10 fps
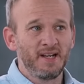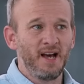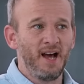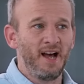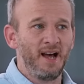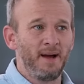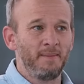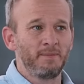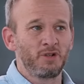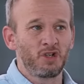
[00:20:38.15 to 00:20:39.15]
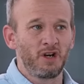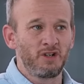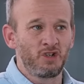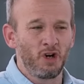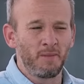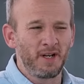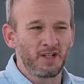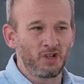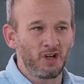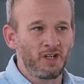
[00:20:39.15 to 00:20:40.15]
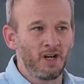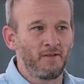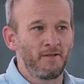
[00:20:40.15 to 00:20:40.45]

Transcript: Um, so in Germany, it's certainly over